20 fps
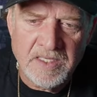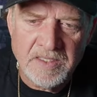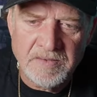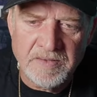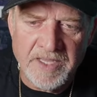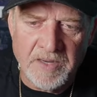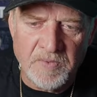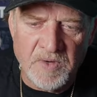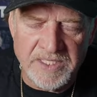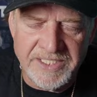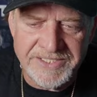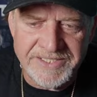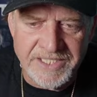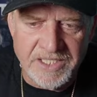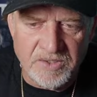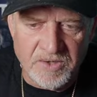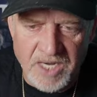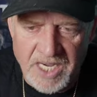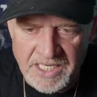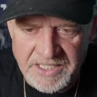They want to see
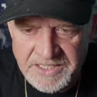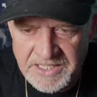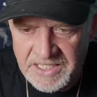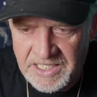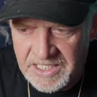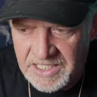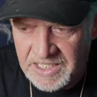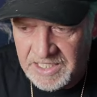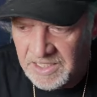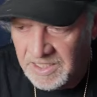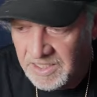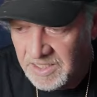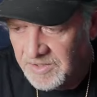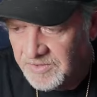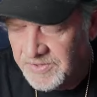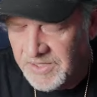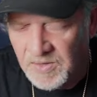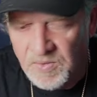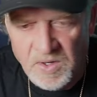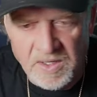your ID.
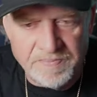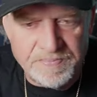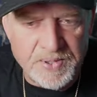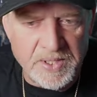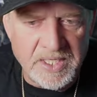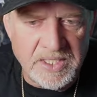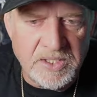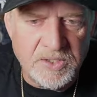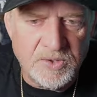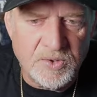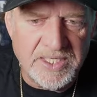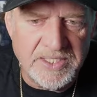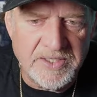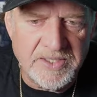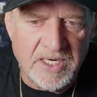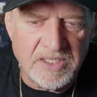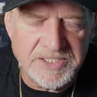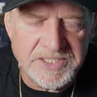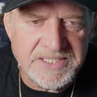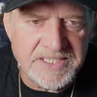They want to put you in
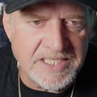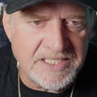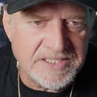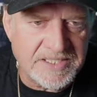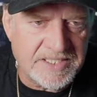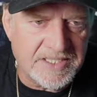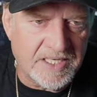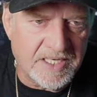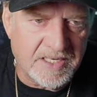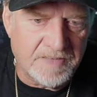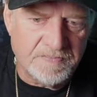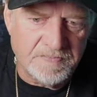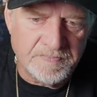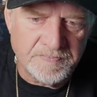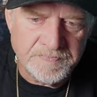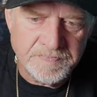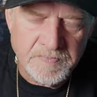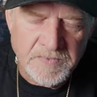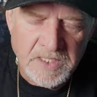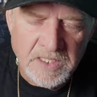their system.
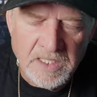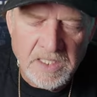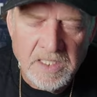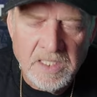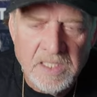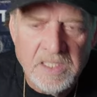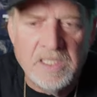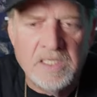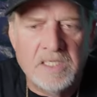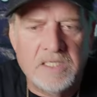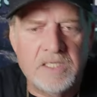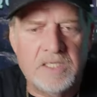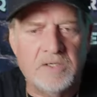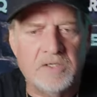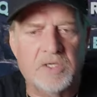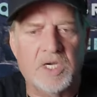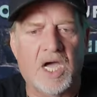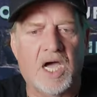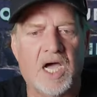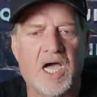You
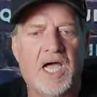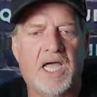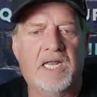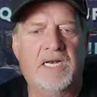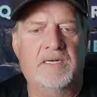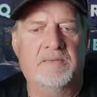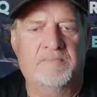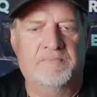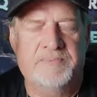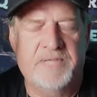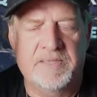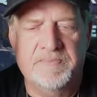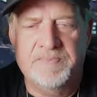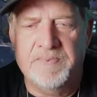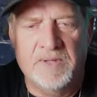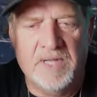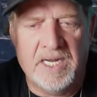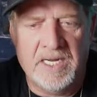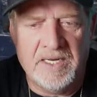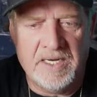got
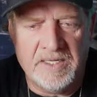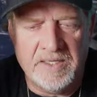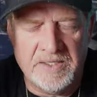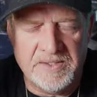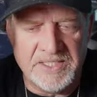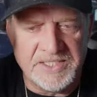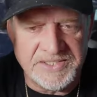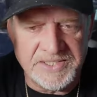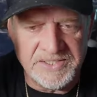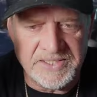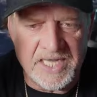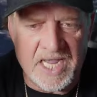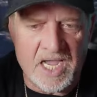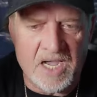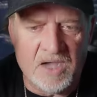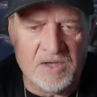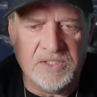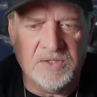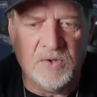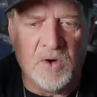people, and this is how
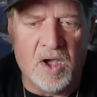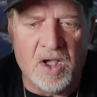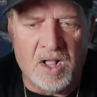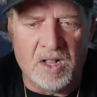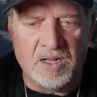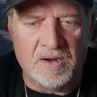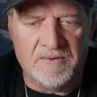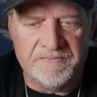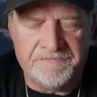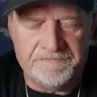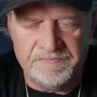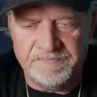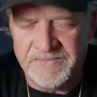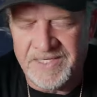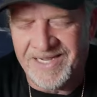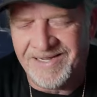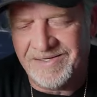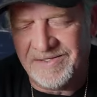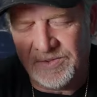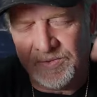you all are,
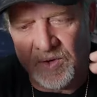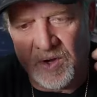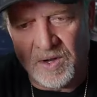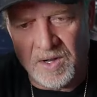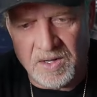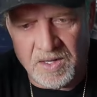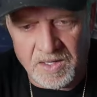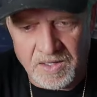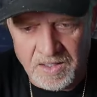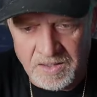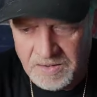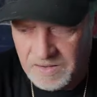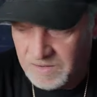not you all.